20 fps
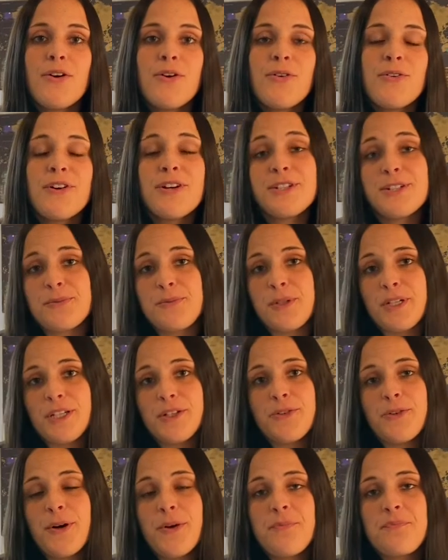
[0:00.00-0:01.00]
which is pretty
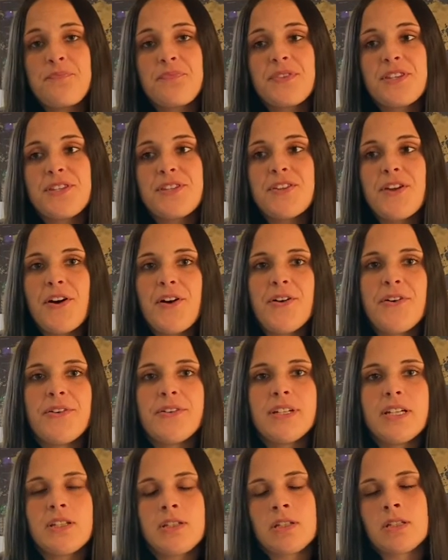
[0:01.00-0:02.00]
cool. So
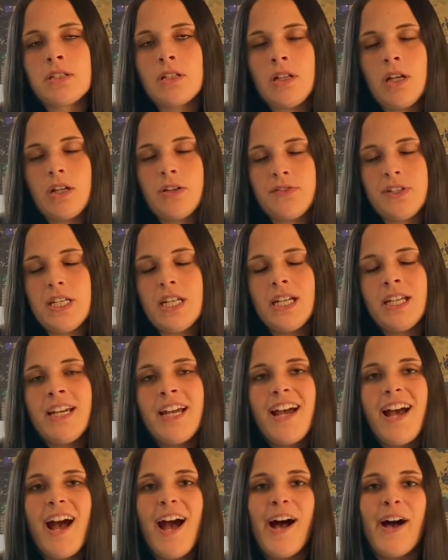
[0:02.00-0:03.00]
it's just a lot of eating.
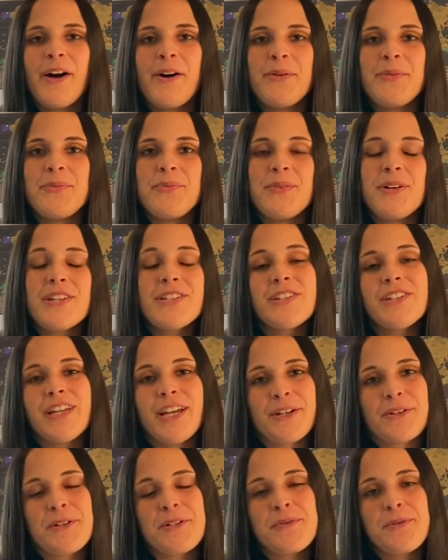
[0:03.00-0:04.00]
So yeah,
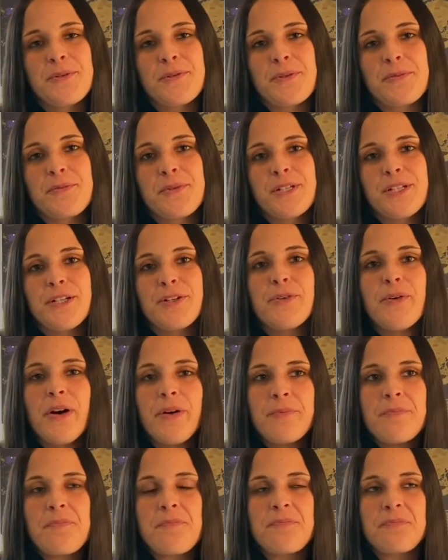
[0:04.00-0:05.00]
Christmas was pretty cool.
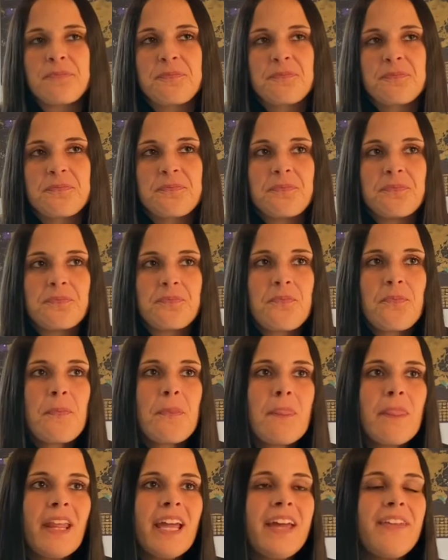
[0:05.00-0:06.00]

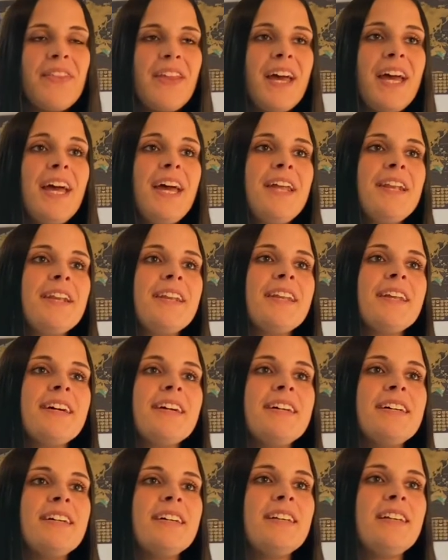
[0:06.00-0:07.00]
And then
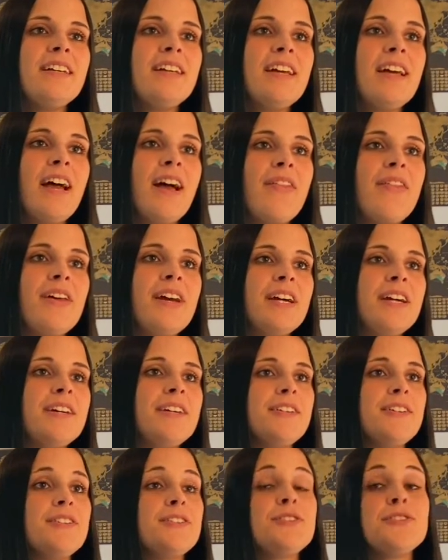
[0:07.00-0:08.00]

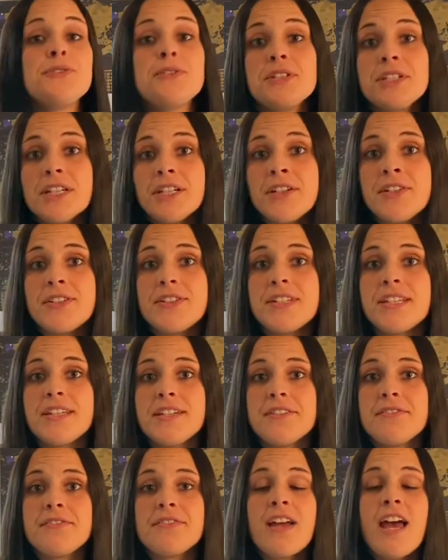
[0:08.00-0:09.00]
there's New Year's
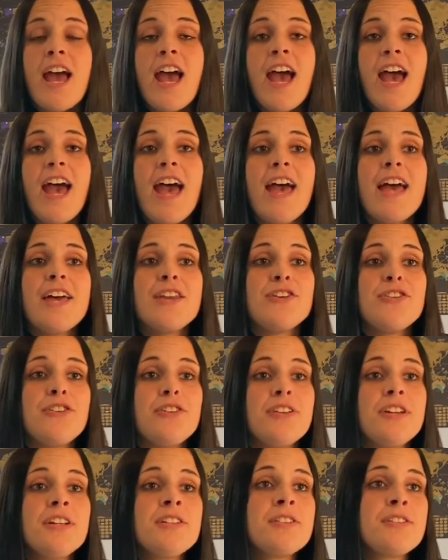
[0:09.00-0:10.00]
Eve. New
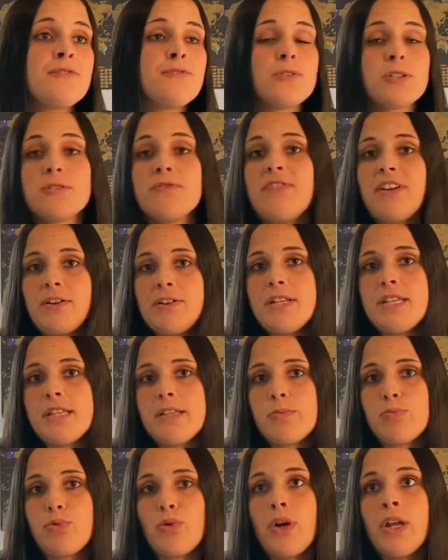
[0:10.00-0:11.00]
Year's Eve was very
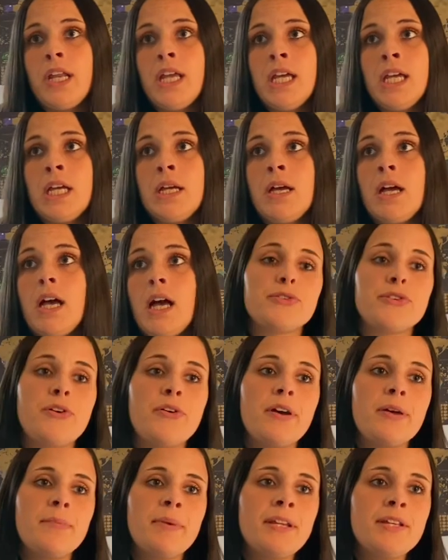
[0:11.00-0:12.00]
disappointing. So
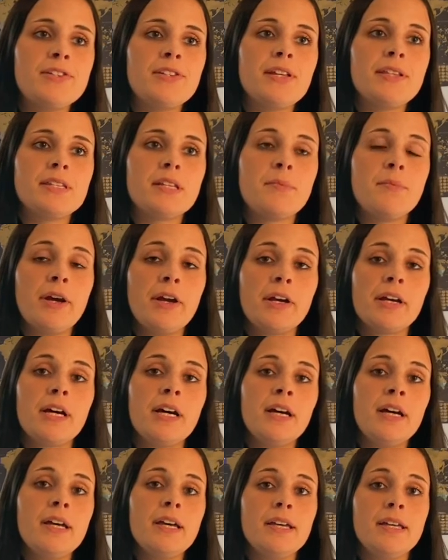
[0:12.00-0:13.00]
in many states in
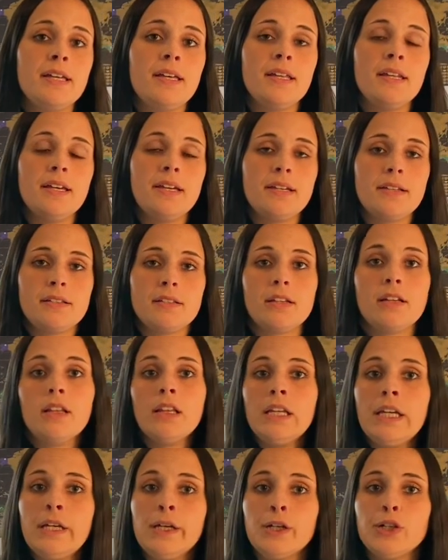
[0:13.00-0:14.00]
America, it is
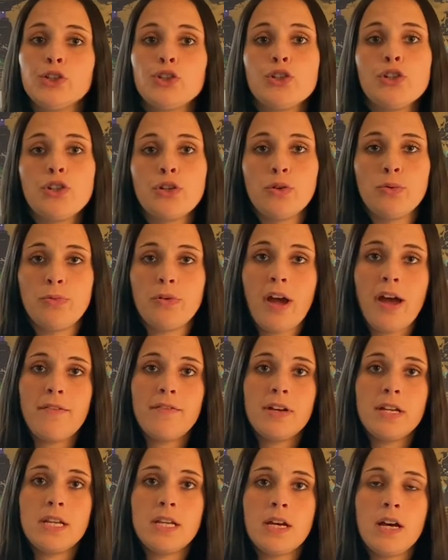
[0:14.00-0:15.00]
illegal to do
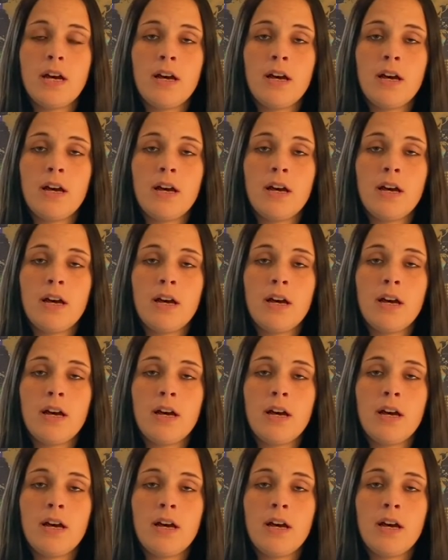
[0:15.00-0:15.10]
private